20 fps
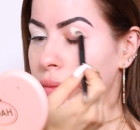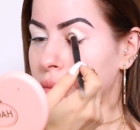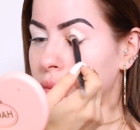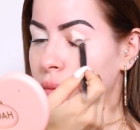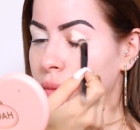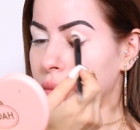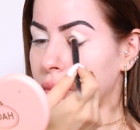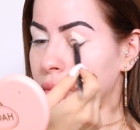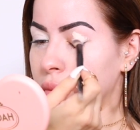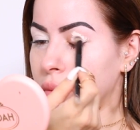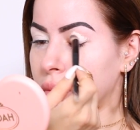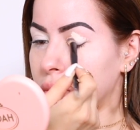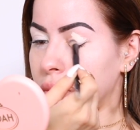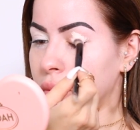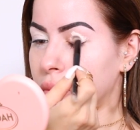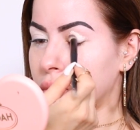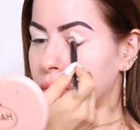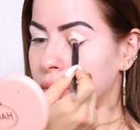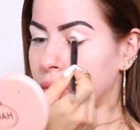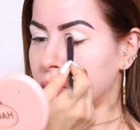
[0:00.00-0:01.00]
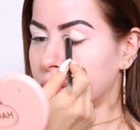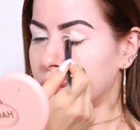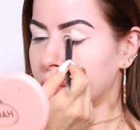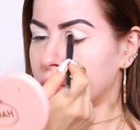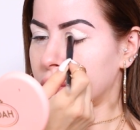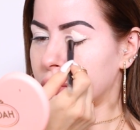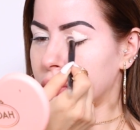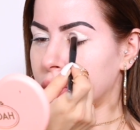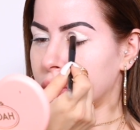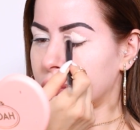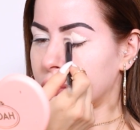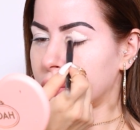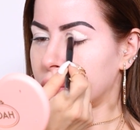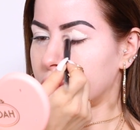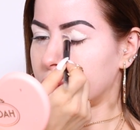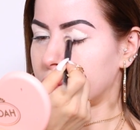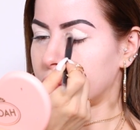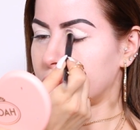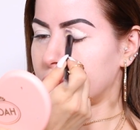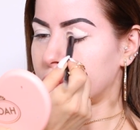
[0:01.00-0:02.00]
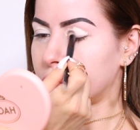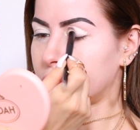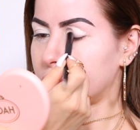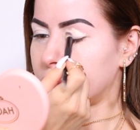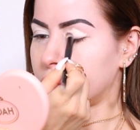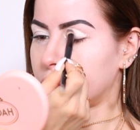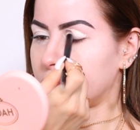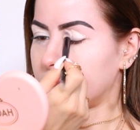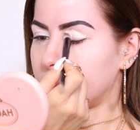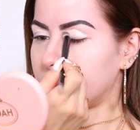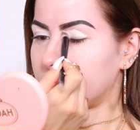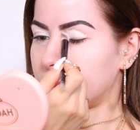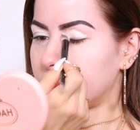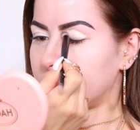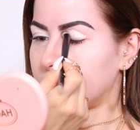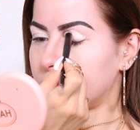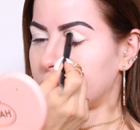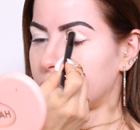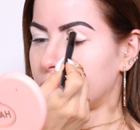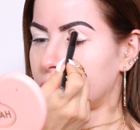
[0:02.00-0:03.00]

later, here we are. I'm gonna just basically finish